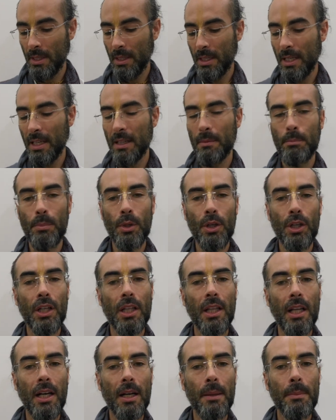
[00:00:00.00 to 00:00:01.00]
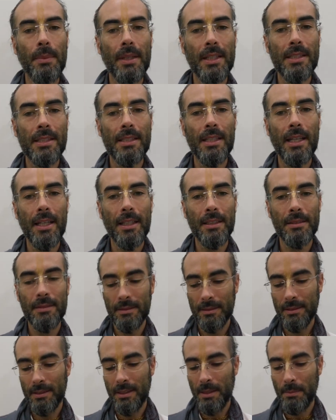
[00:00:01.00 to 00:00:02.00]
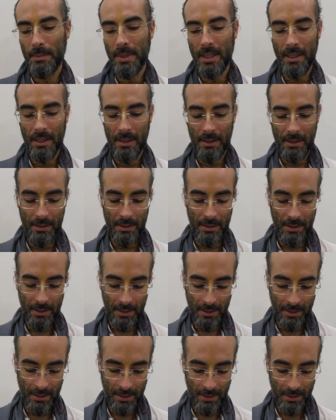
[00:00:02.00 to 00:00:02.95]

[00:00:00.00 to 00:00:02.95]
kind of book club, let's say, begins.